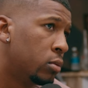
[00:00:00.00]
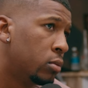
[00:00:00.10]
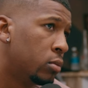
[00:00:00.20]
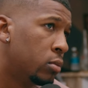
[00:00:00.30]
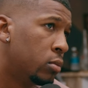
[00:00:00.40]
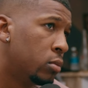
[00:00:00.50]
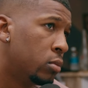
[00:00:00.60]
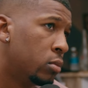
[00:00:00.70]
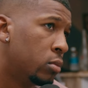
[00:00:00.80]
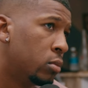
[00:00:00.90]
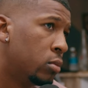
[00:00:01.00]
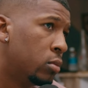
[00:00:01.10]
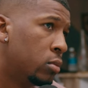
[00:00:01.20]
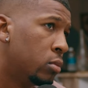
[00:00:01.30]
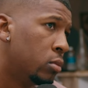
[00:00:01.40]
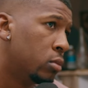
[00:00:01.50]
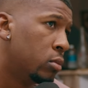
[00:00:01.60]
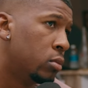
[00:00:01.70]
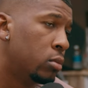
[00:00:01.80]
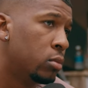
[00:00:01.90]

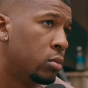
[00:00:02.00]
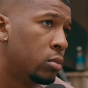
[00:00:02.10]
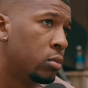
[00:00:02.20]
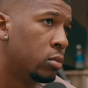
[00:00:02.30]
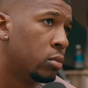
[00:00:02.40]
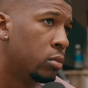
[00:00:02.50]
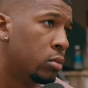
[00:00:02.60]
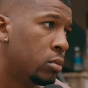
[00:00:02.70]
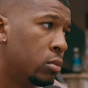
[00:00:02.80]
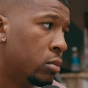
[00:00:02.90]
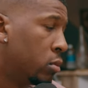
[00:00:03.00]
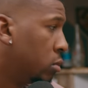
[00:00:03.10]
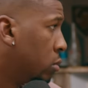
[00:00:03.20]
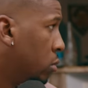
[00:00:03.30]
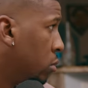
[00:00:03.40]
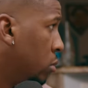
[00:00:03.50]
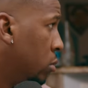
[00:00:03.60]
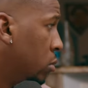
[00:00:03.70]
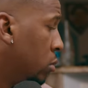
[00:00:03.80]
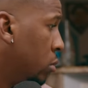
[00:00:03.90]

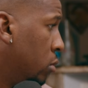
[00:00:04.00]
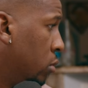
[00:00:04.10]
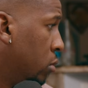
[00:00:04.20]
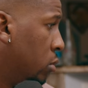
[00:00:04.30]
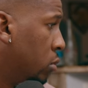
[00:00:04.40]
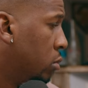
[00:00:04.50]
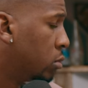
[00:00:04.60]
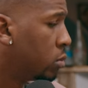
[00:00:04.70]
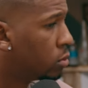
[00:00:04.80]
[no speech]